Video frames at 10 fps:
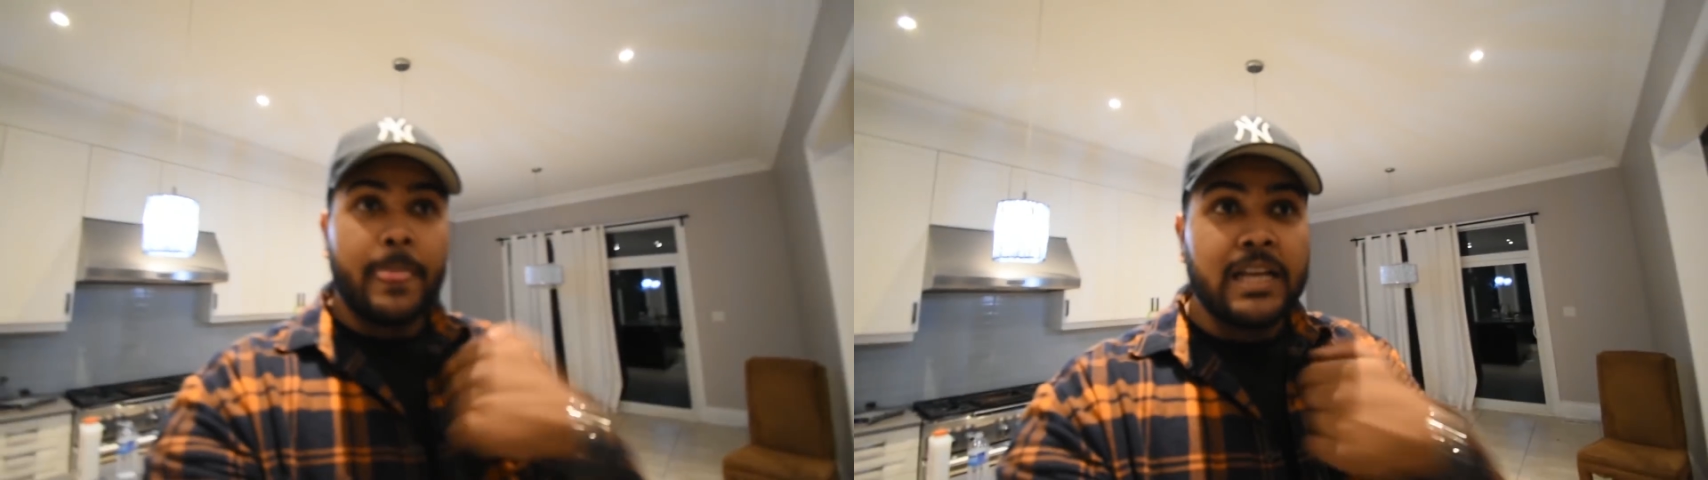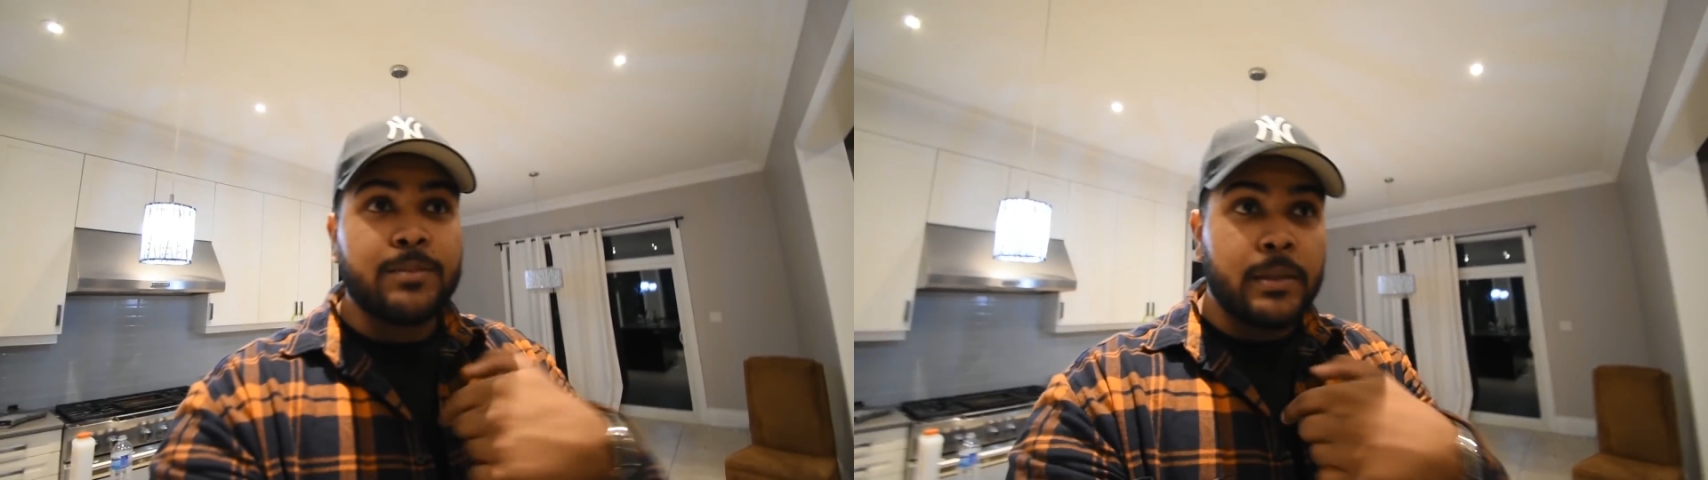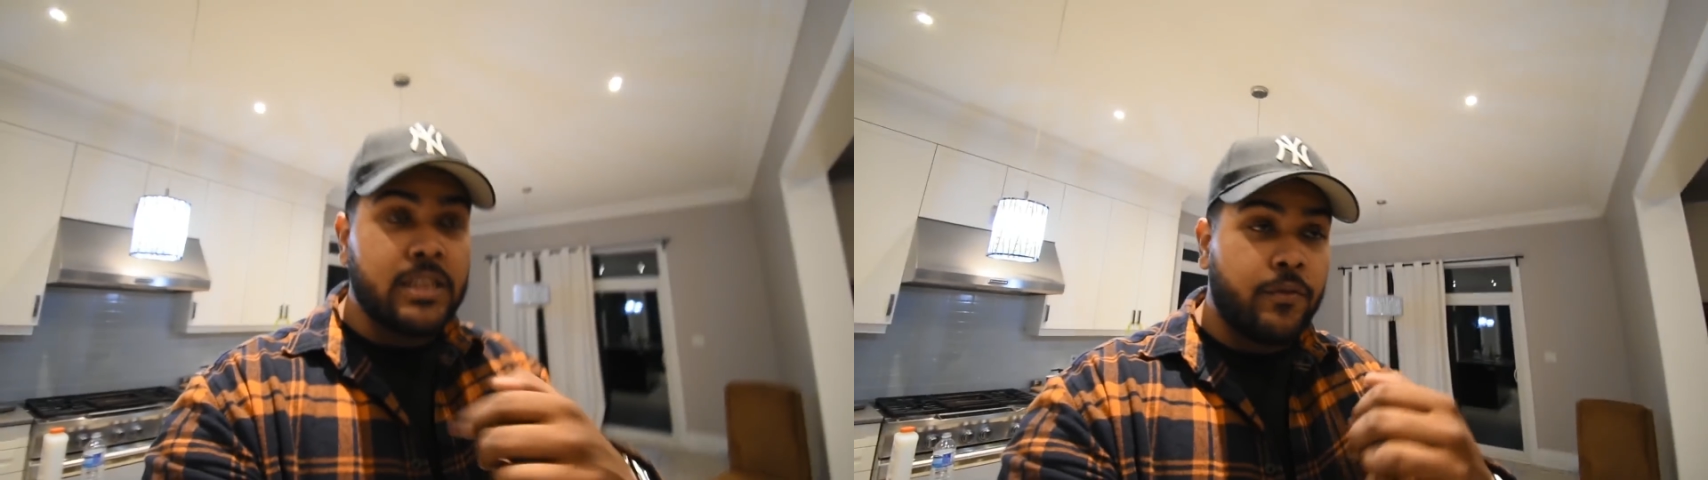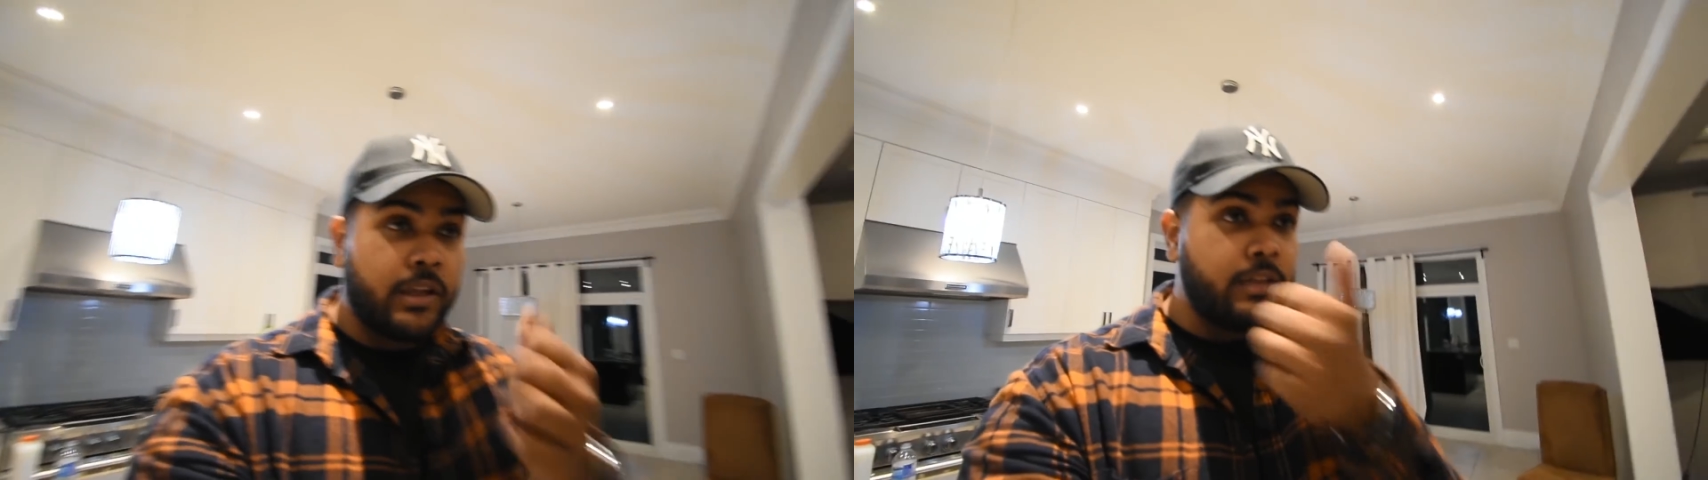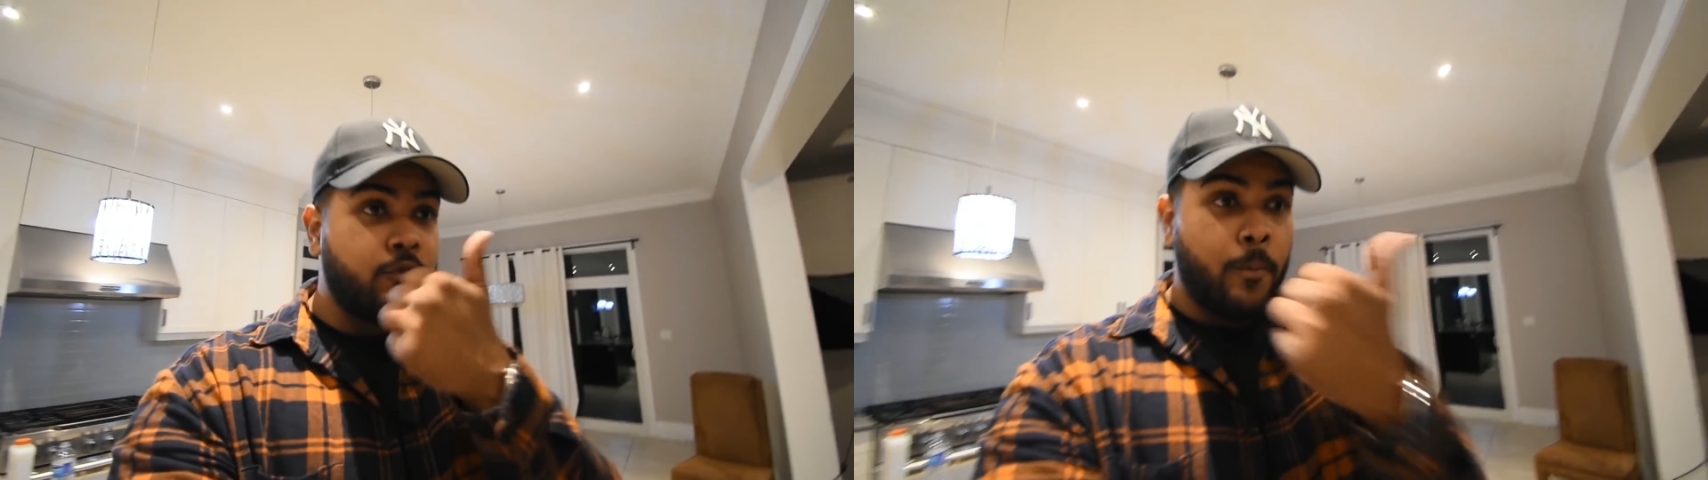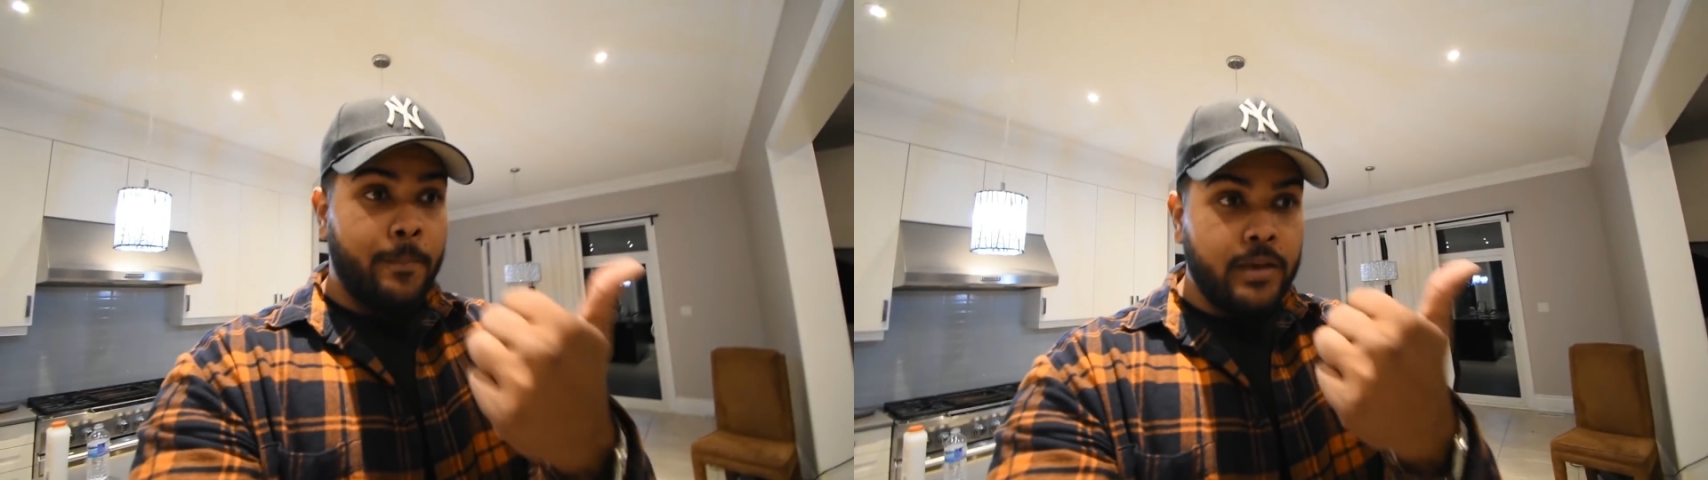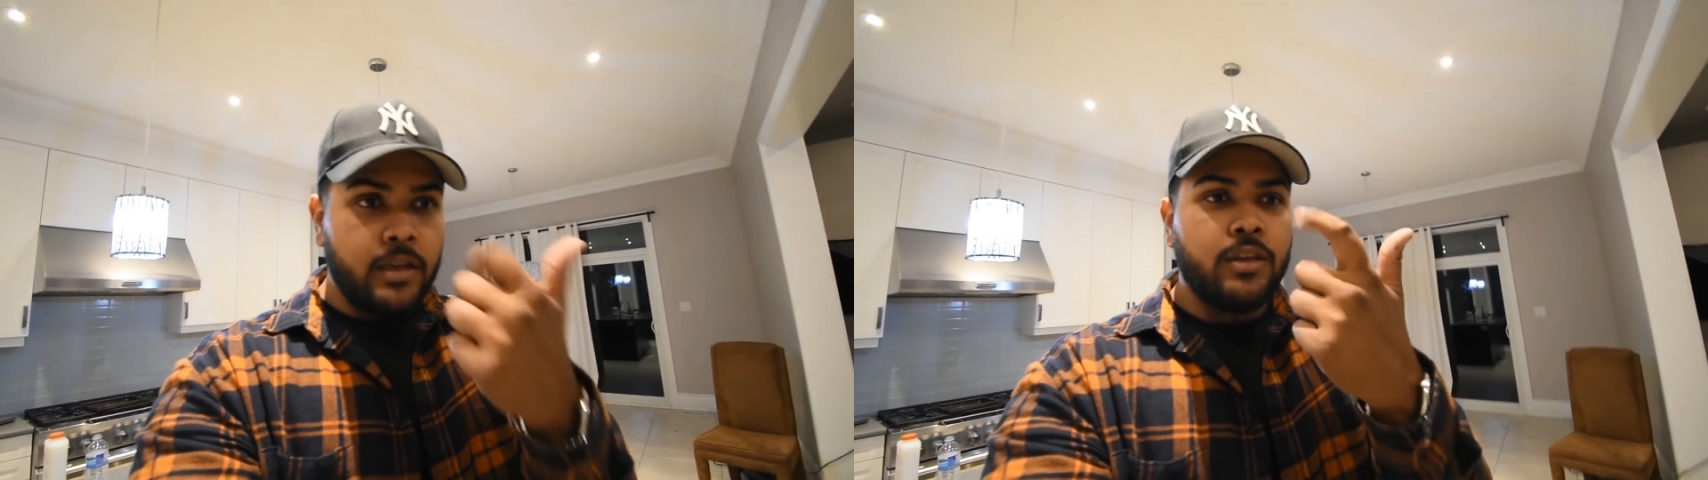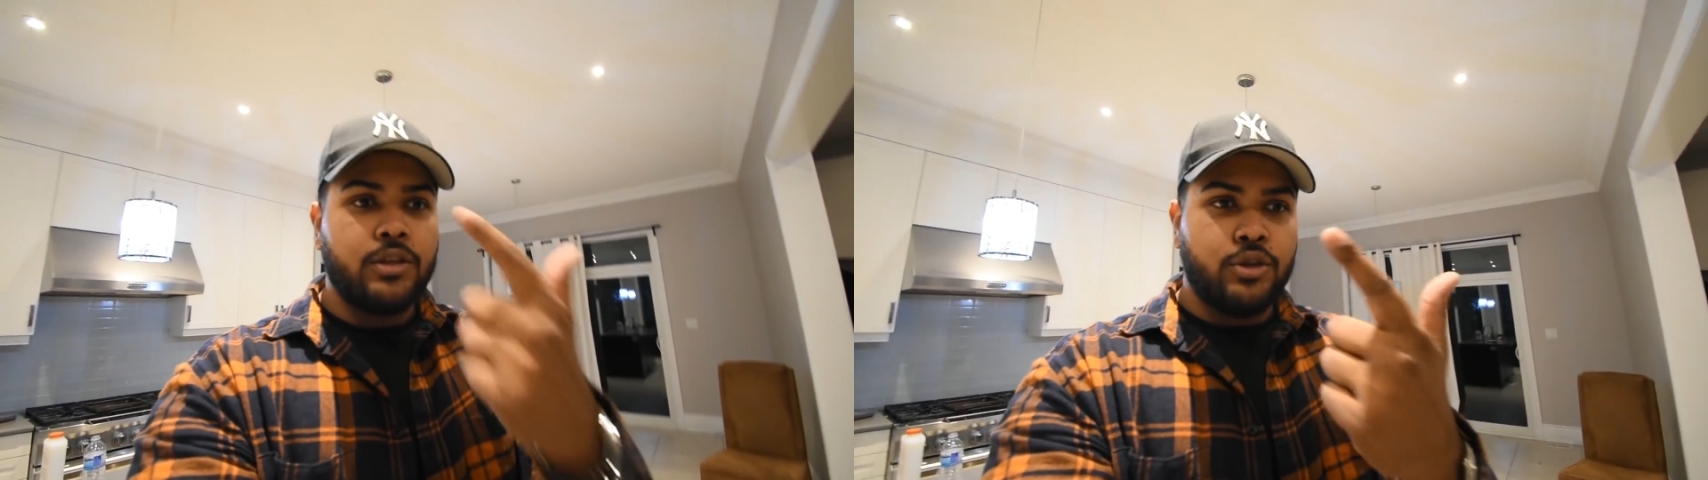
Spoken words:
It's specifically for me,